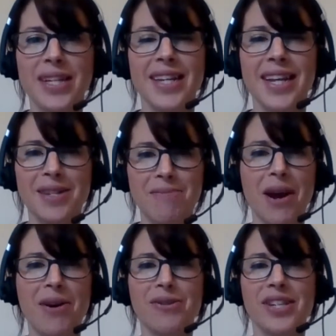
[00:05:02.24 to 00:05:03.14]
it's
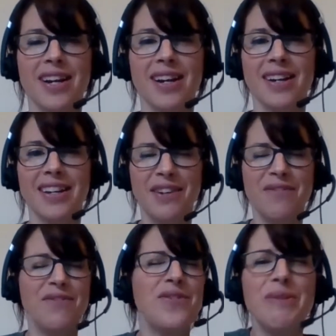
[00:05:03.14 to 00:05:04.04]
about
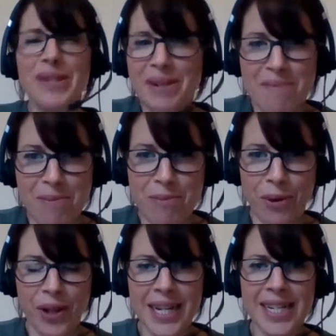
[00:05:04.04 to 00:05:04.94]
confusing
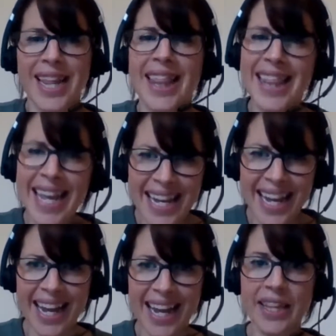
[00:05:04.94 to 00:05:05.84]
people into
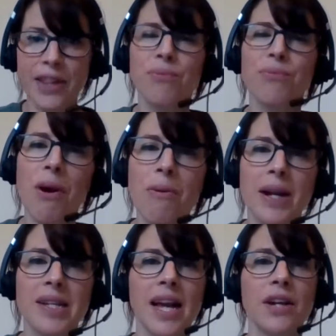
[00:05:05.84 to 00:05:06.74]
thinking that the
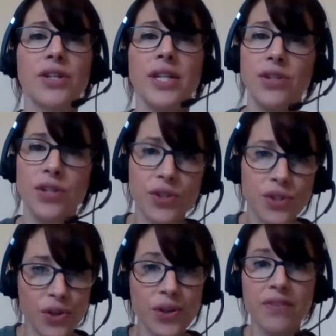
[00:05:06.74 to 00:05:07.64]
robot is actually
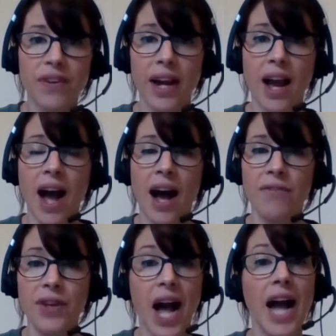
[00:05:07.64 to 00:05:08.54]
deserving
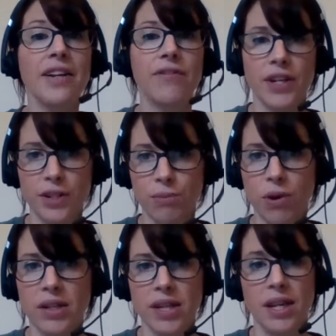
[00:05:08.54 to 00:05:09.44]
of the kind of
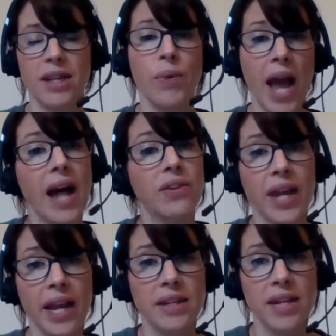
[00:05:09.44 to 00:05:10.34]
reciprocity that we
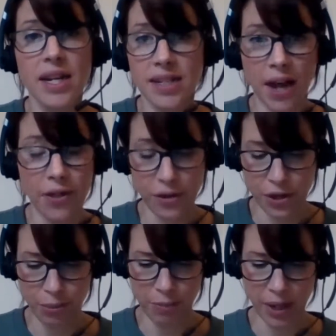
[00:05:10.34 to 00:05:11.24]
allocate to other
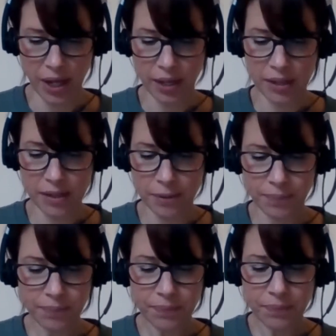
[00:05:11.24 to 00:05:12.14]
human beings.